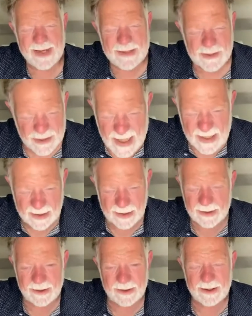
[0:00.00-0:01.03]
be
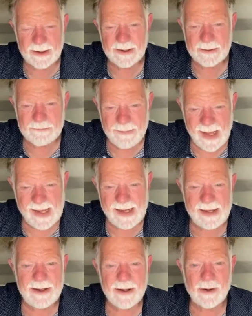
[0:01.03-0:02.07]
shaken
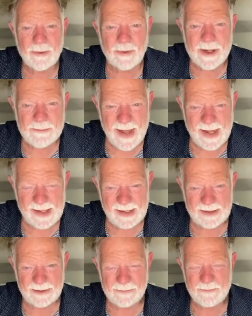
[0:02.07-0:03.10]
may
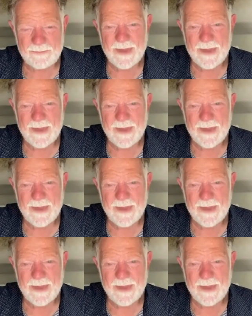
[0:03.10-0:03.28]
remain.